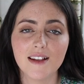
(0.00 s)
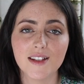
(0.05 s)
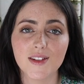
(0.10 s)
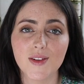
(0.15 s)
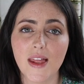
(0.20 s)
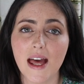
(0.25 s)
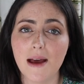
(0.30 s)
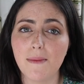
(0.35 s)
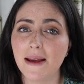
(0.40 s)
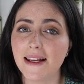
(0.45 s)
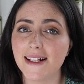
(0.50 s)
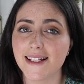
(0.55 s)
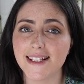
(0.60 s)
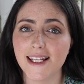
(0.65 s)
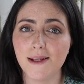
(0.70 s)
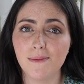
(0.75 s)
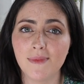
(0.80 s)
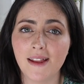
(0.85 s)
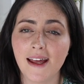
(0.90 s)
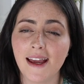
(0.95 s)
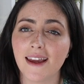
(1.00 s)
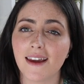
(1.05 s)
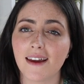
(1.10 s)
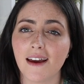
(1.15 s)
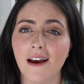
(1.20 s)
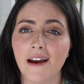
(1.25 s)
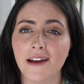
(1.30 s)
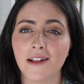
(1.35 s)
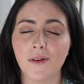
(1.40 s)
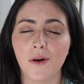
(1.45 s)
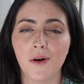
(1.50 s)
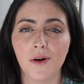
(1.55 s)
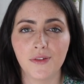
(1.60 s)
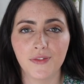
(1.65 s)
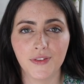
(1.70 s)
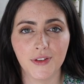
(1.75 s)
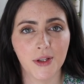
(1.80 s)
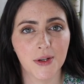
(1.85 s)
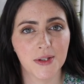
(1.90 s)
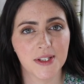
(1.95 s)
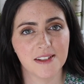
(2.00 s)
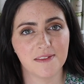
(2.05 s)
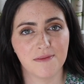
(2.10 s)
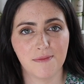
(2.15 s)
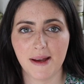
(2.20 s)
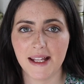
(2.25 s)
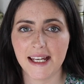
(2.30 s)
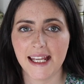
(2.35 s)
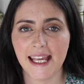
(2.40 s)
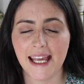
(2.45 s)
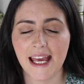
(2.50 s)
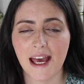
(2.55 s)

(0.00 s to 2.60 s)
So that might seem like an awful lot of money,